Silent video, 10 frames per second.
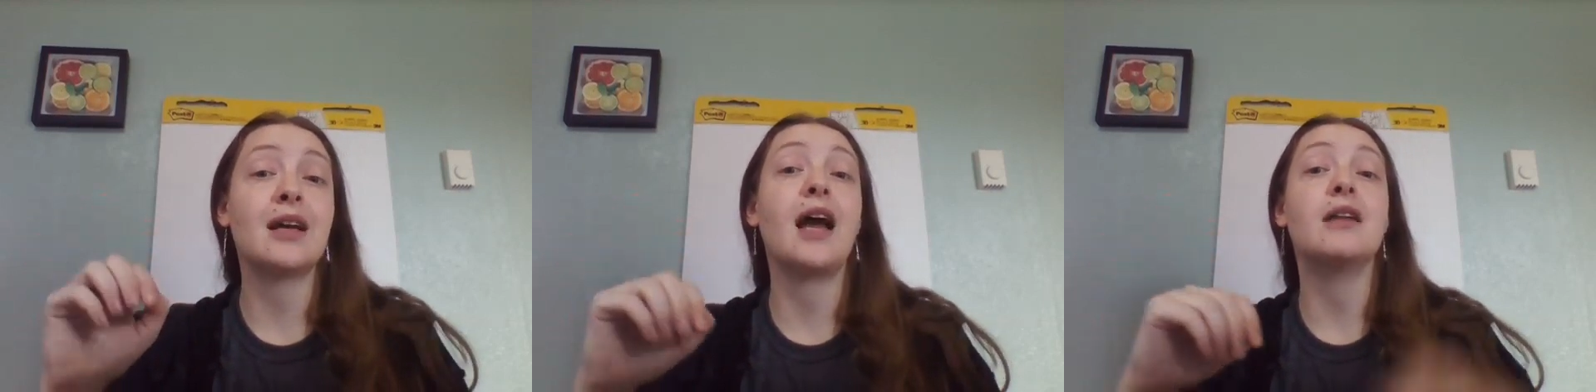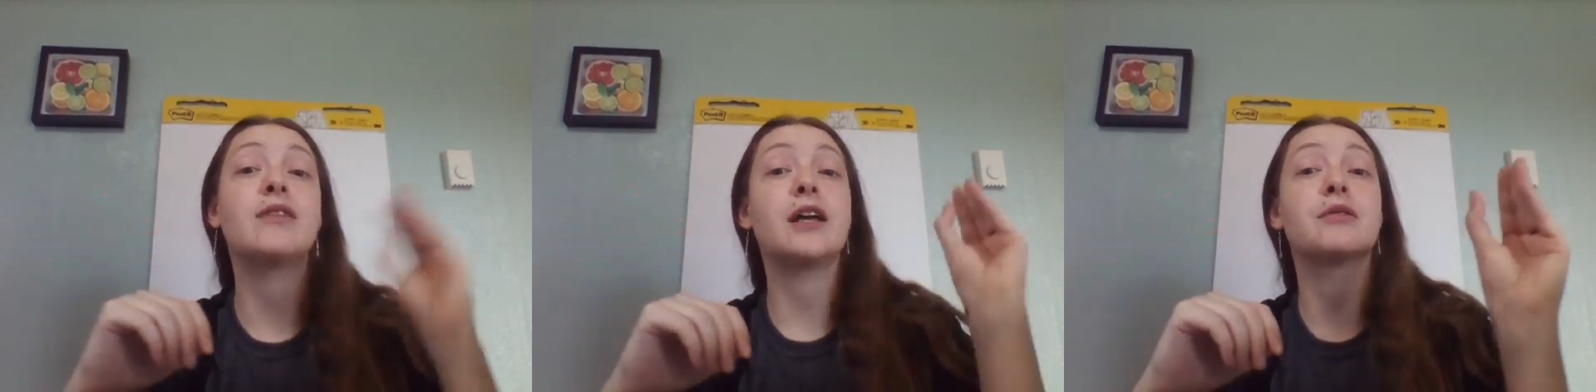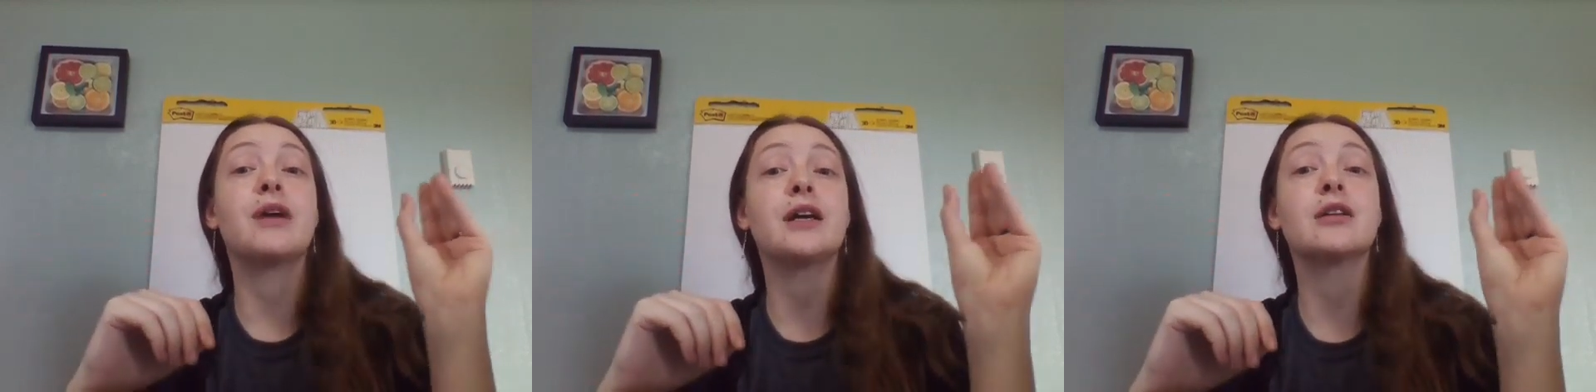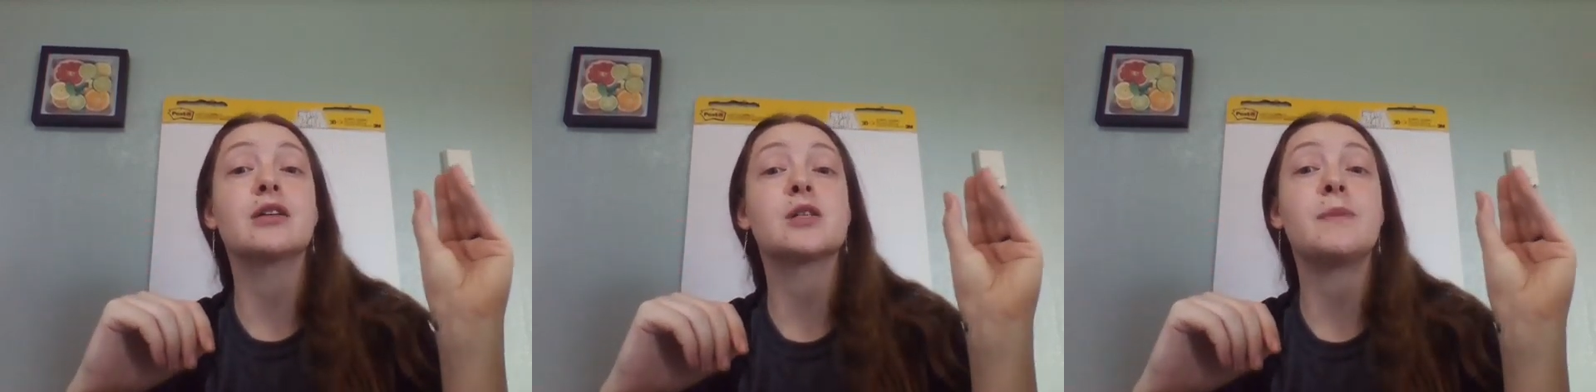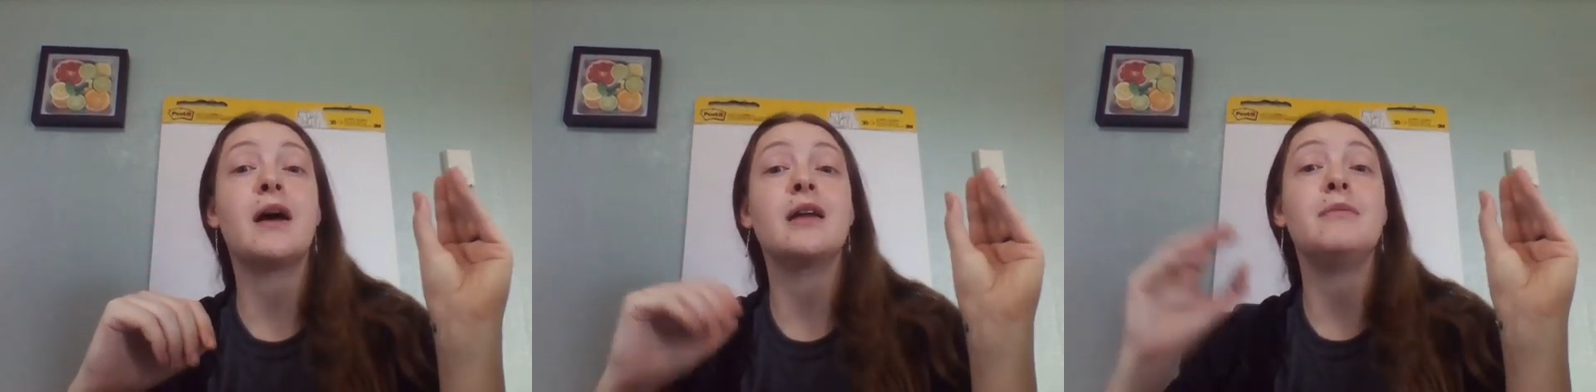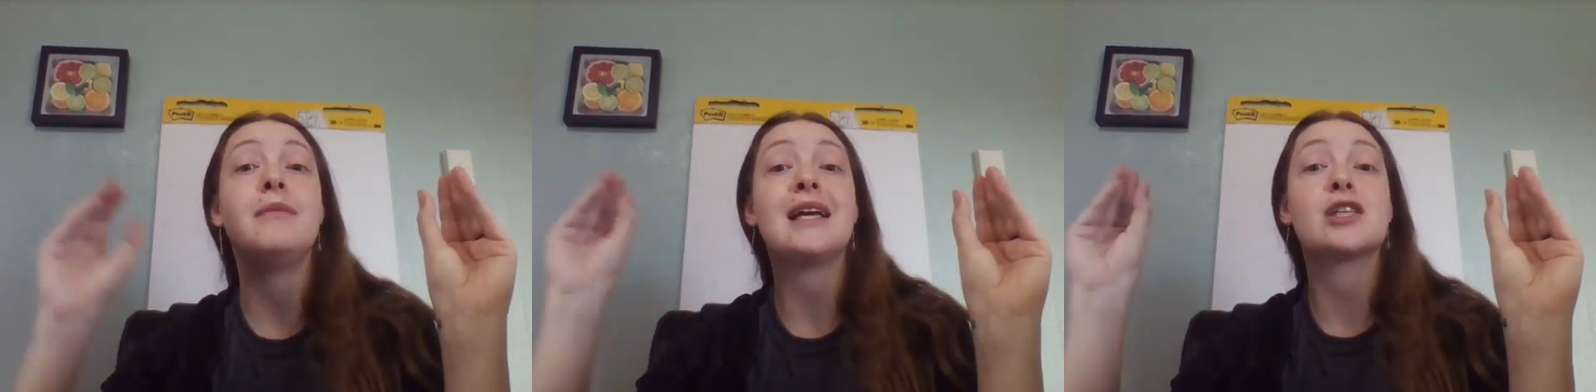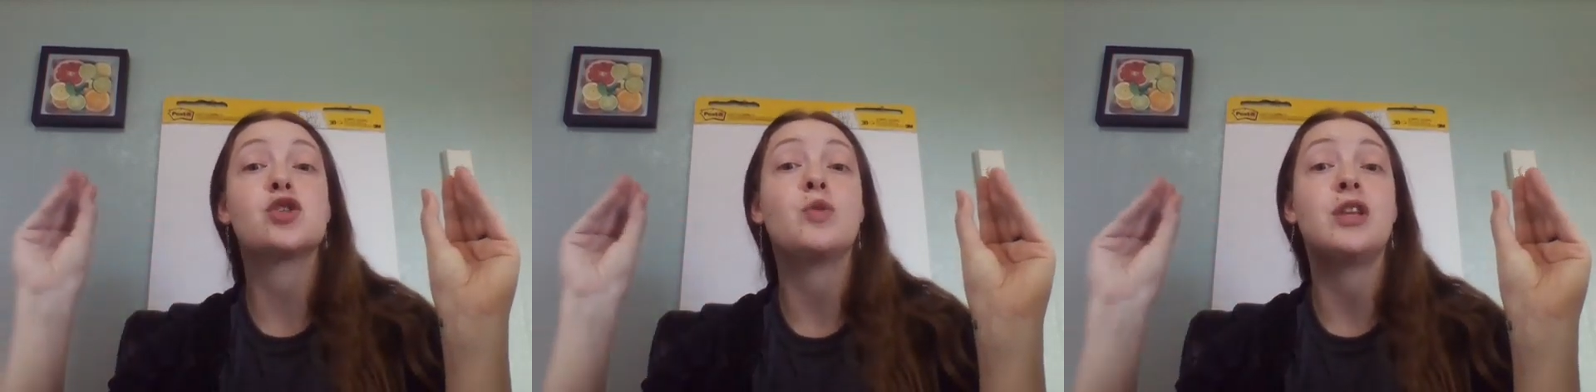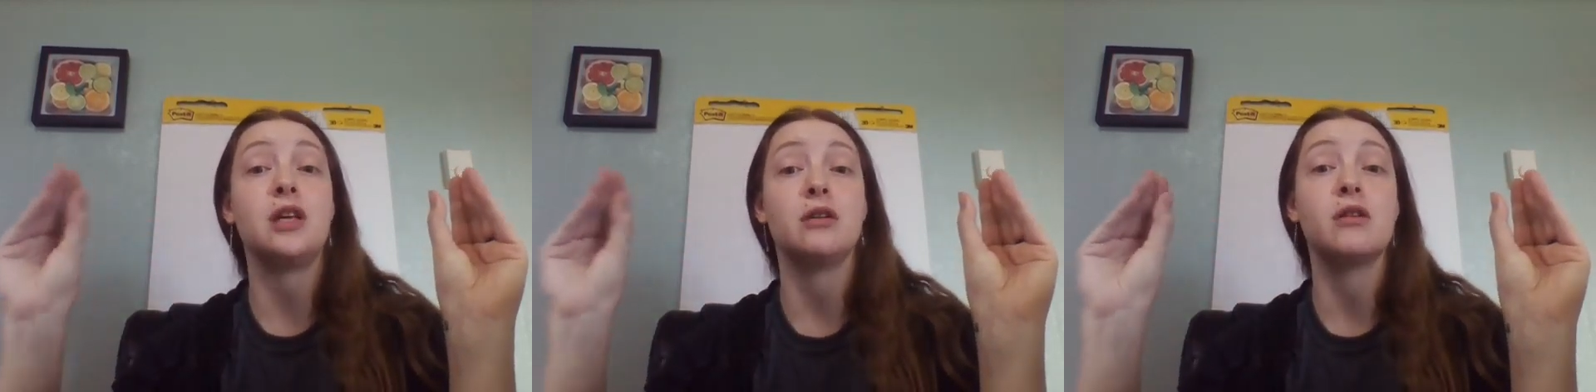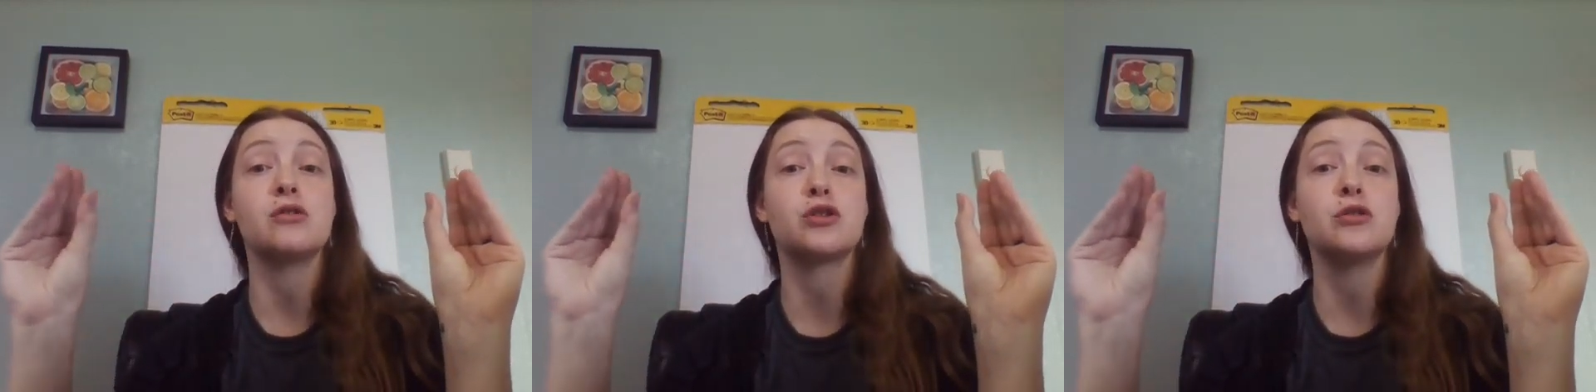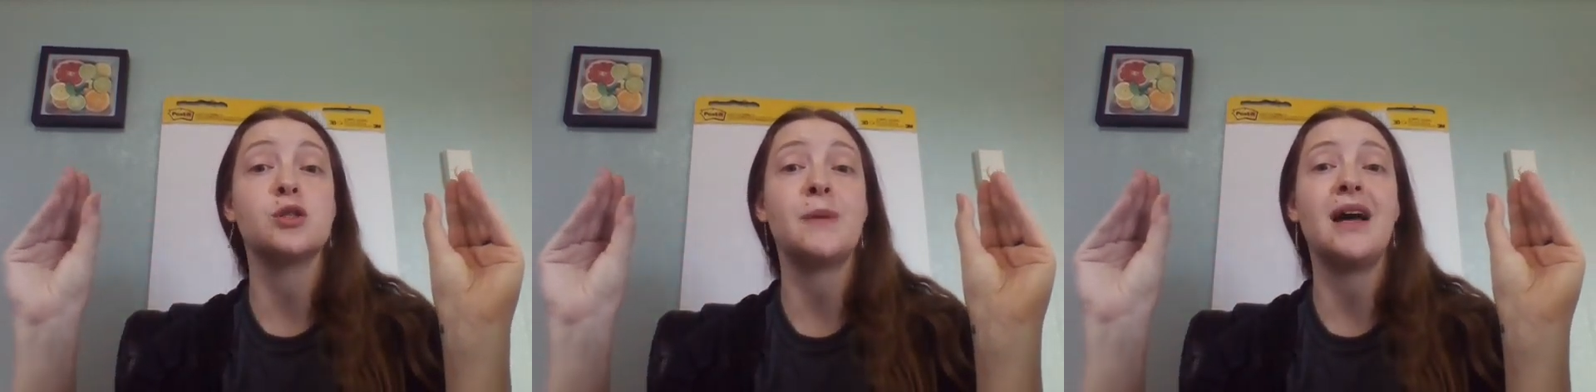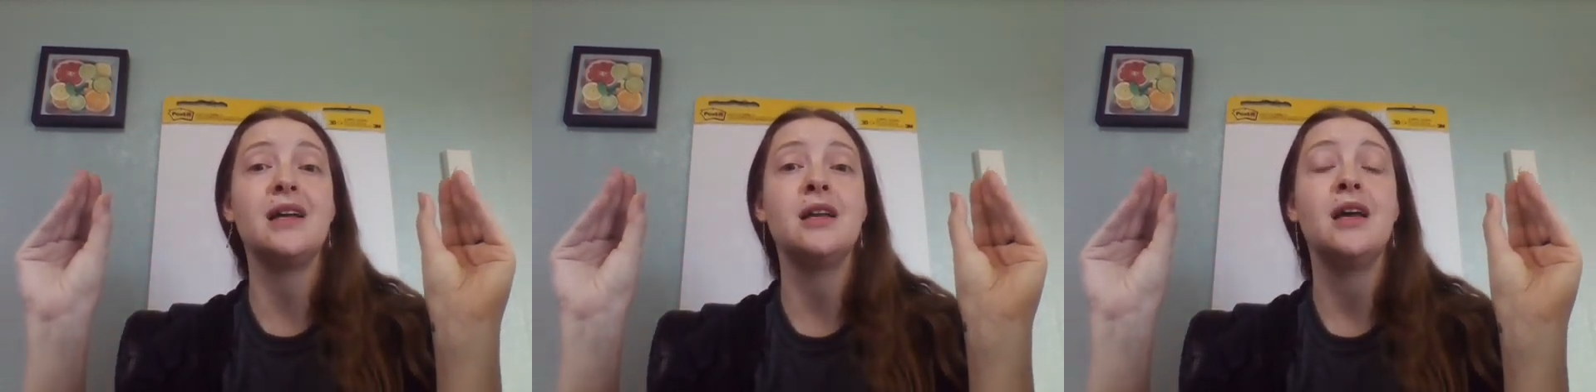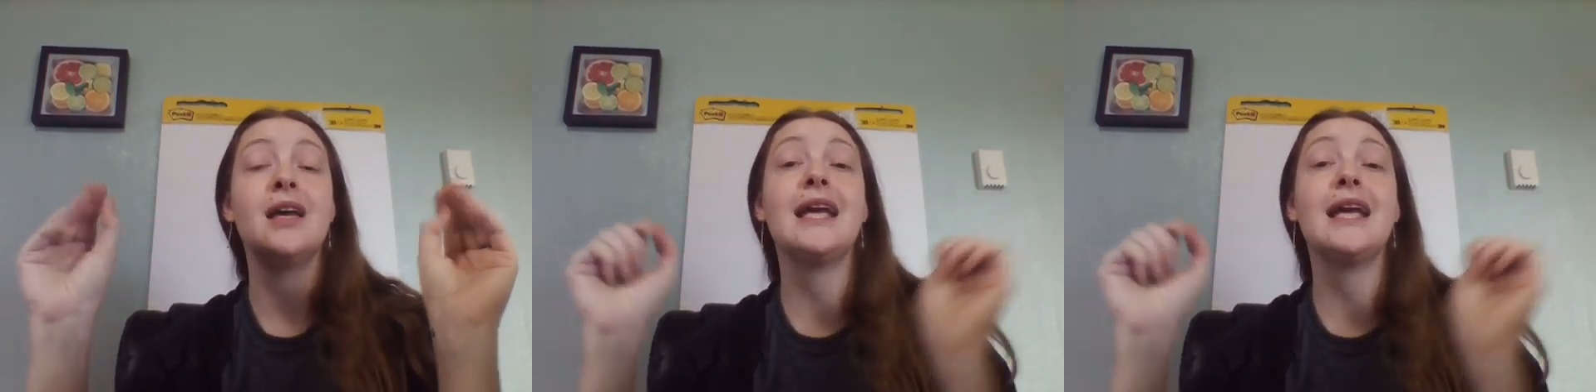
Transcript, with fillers: kind of like a regular spine mixed with a hero shrew spine